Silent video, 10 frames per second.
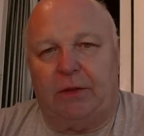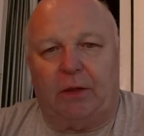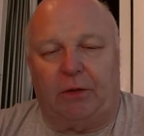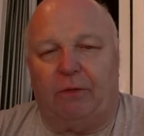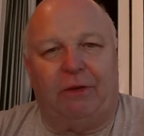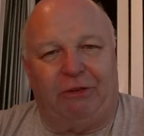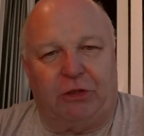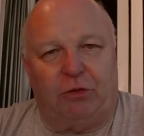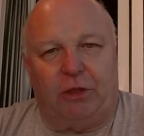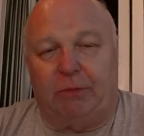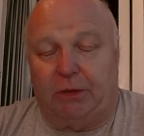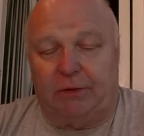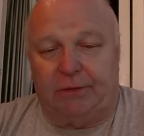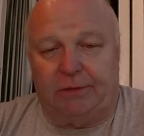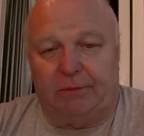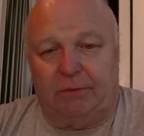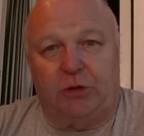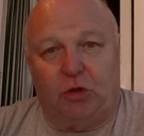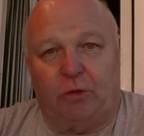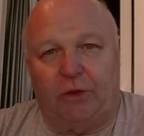not very shortly, but
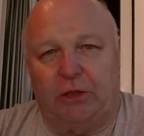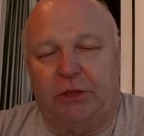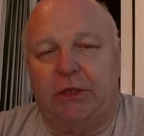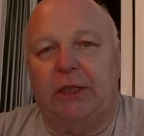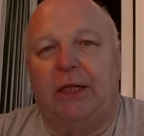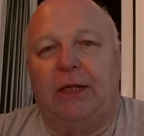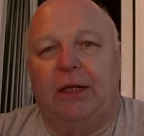short vlogs.